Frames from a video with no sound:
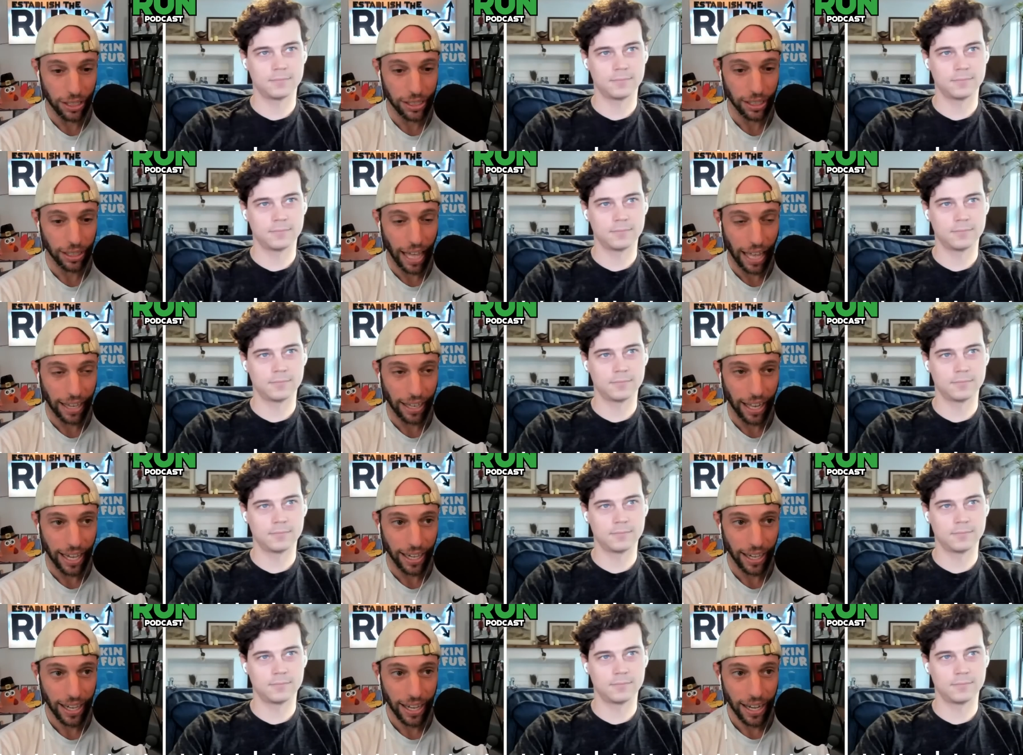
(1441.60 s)
Speaker 1: to, that
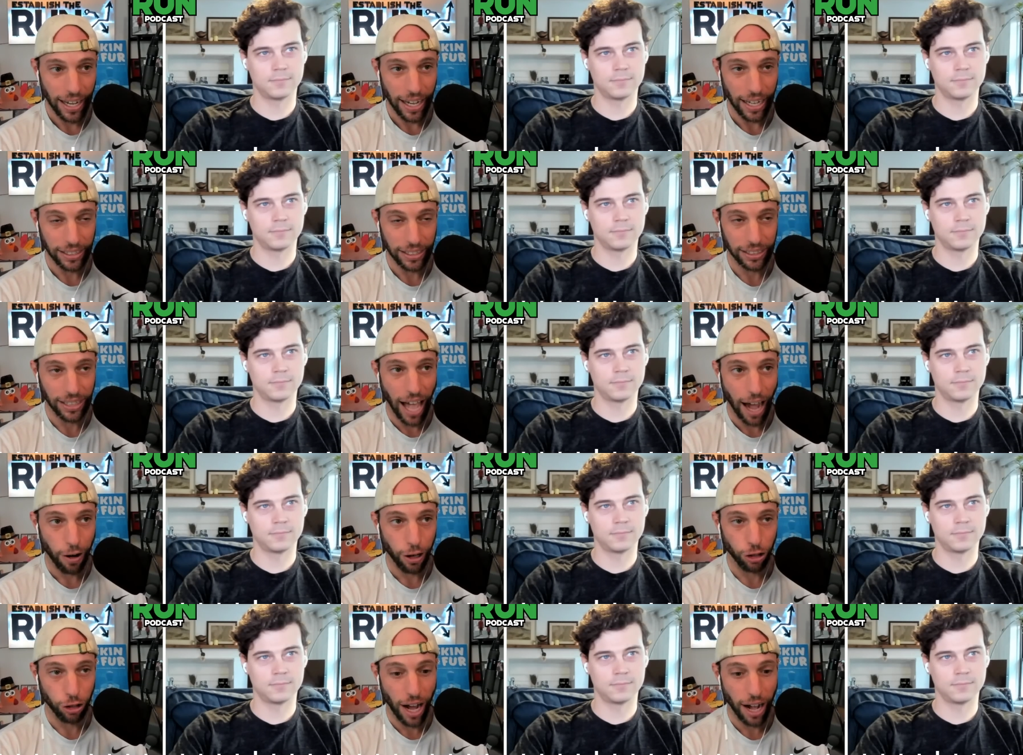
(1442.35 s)
like it's not
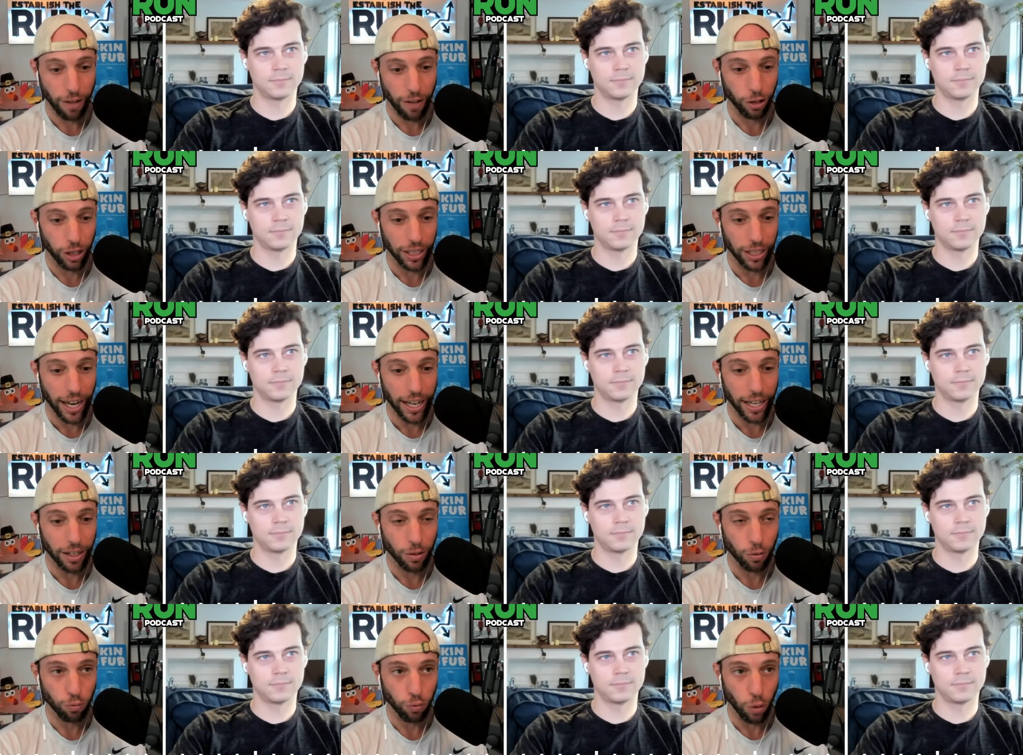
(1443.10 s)
you're not really
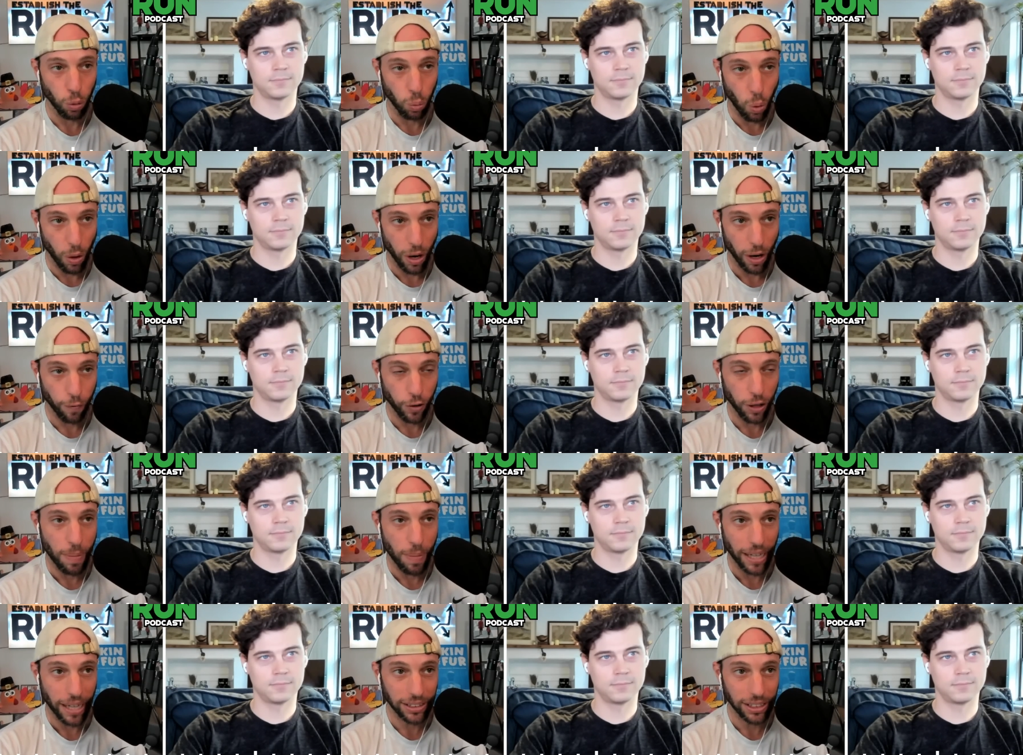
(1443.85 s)
getting rewarded for the
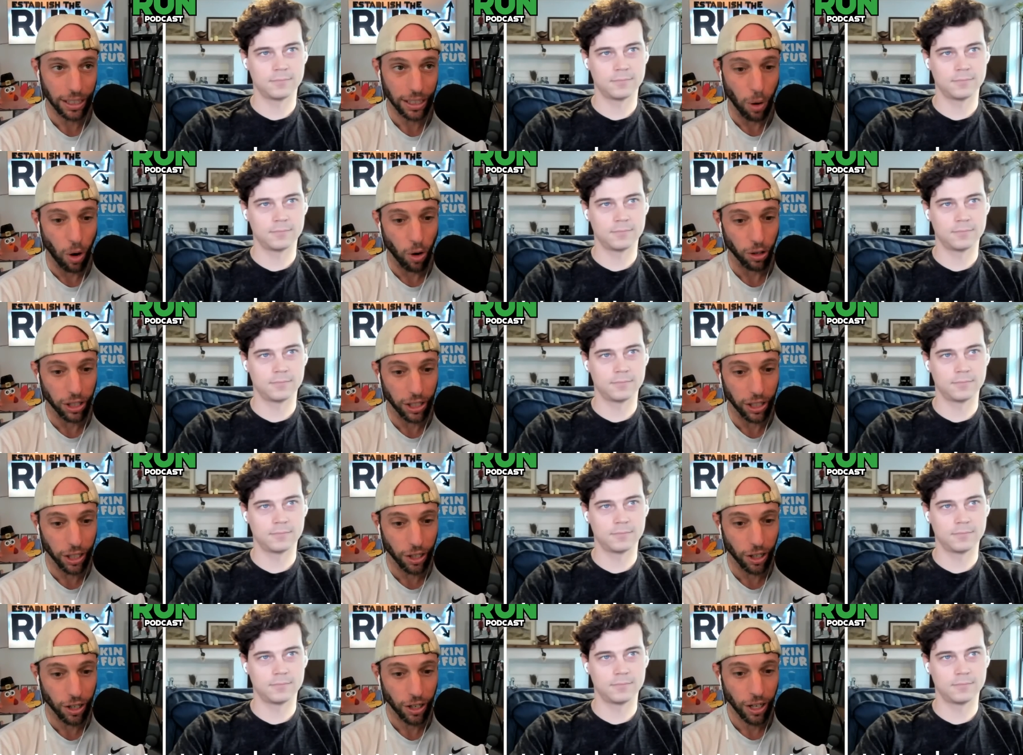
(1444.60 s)
best team all
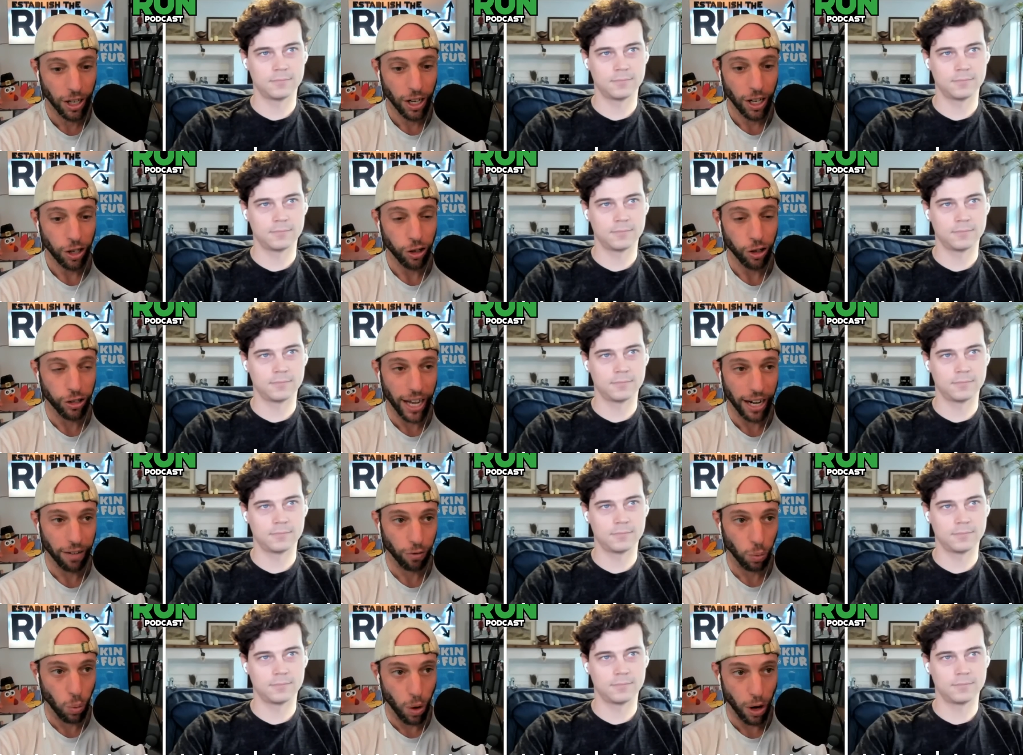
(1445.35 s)
year. You're getting
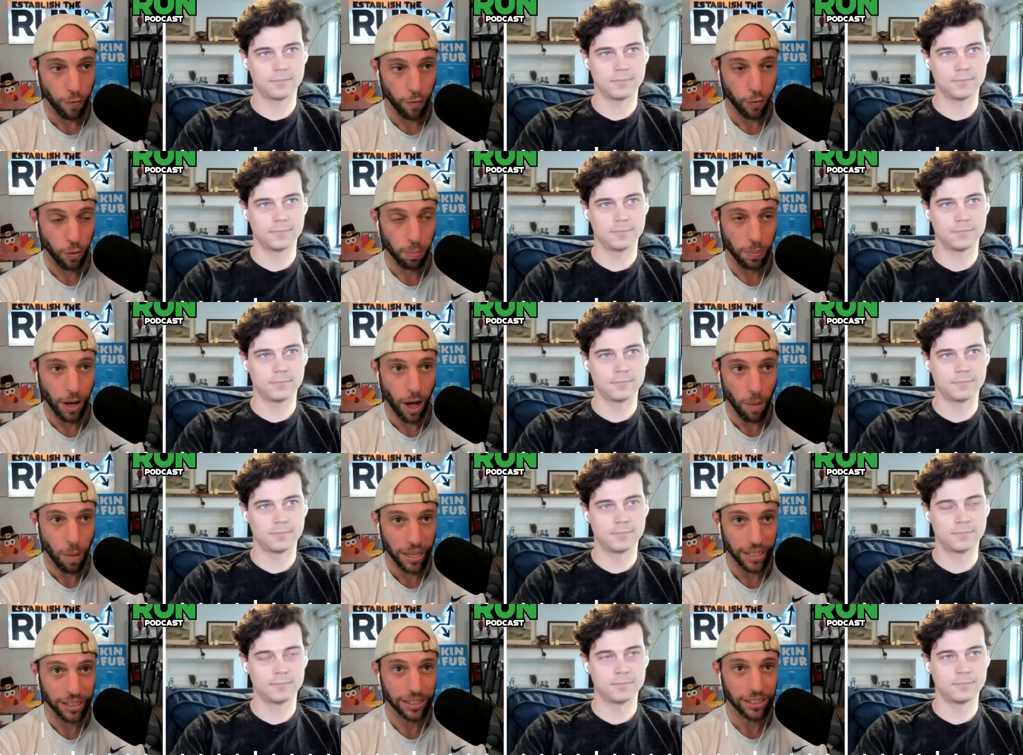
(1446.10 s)
rewarded for
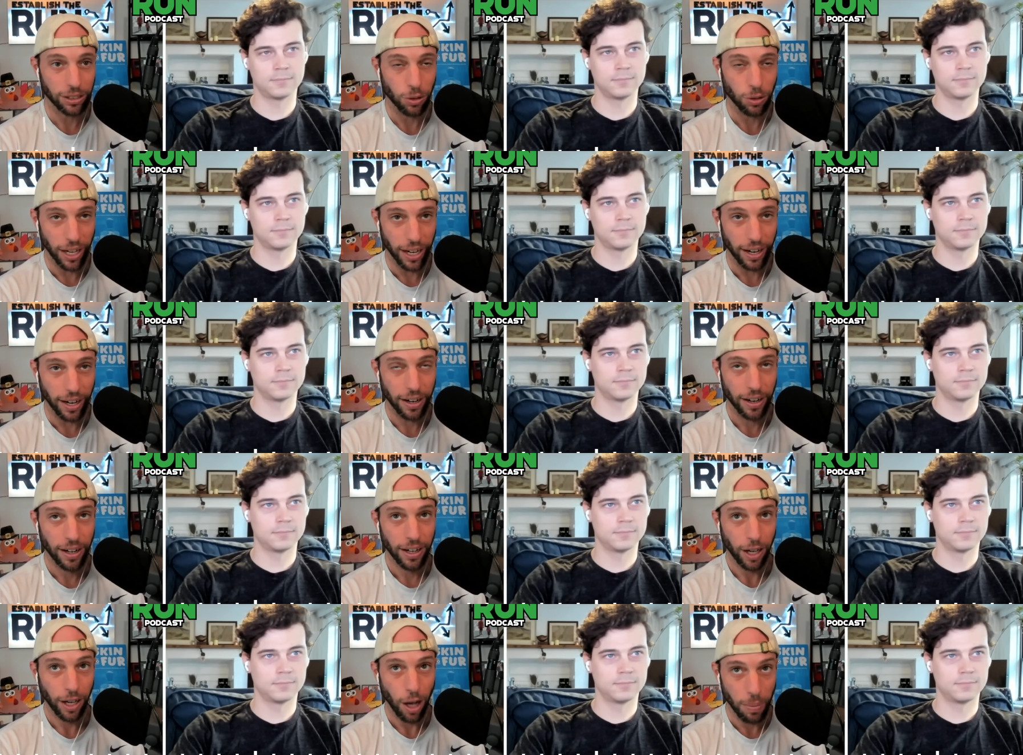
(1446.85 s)
coming to their
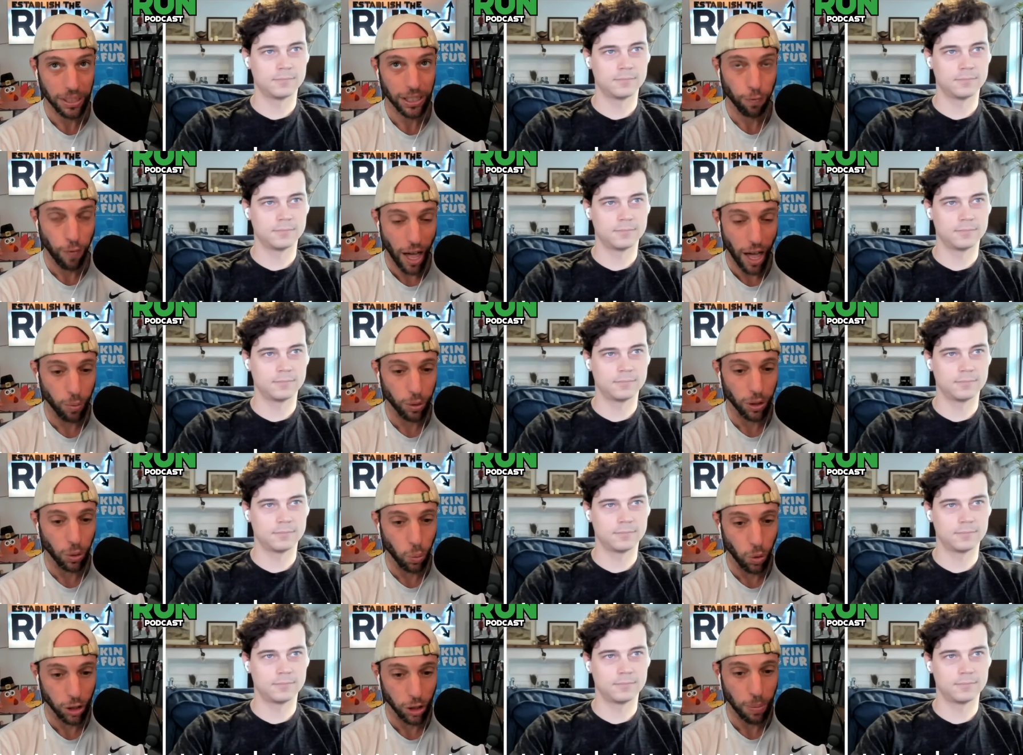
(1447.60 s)
coming to the final with the
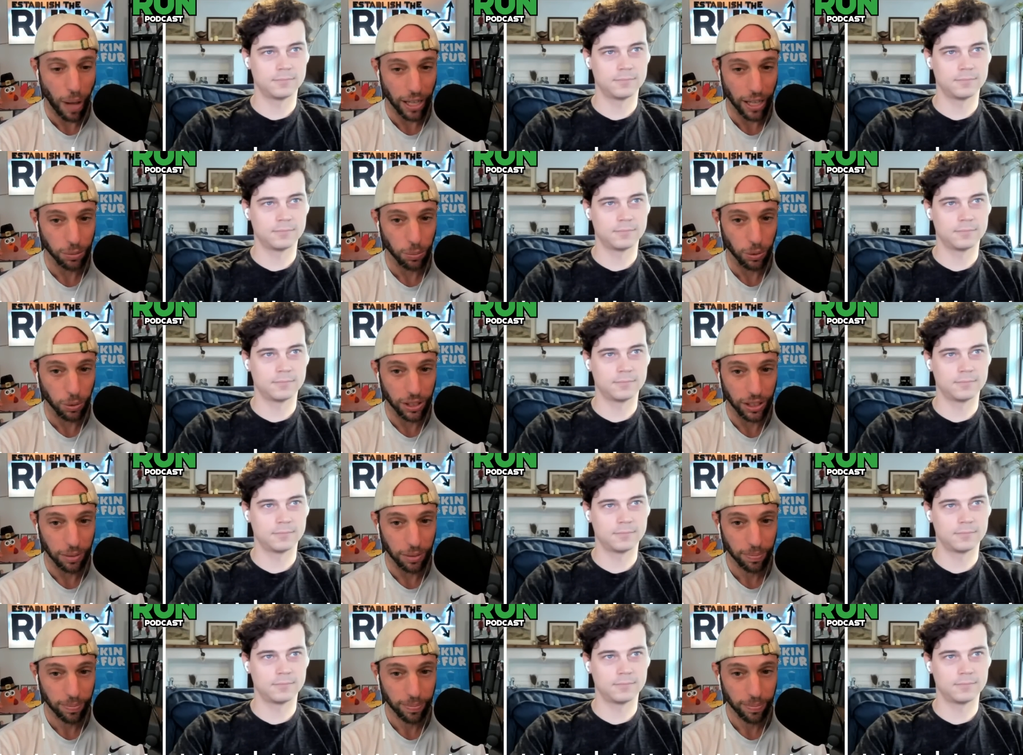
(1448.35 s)
worst possible team.